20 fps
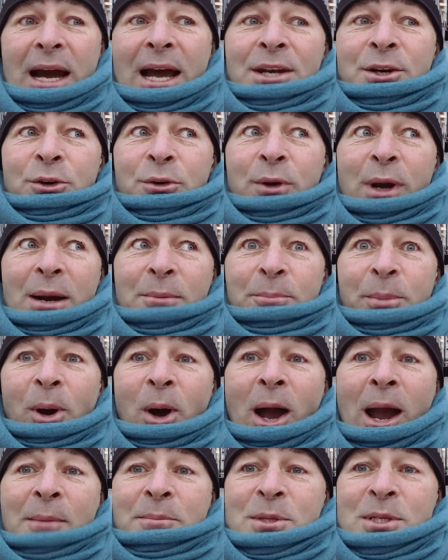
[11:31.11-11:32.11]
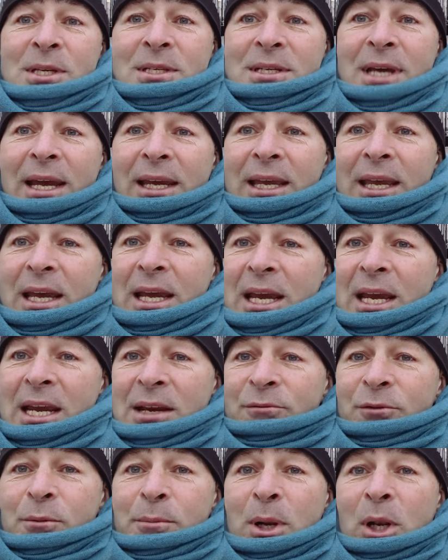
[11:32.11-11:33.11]
Underground pipes are taking
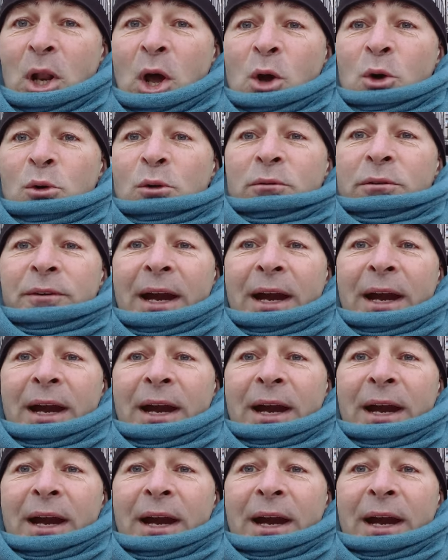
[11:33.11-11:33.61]
heat from a local